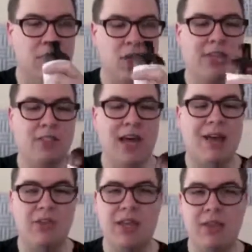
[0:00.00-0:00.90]
it's
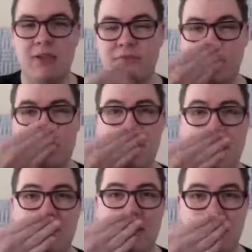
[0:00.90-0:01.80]
actually in there for the
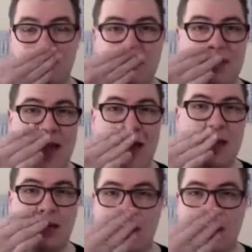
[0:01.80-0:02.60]
properties that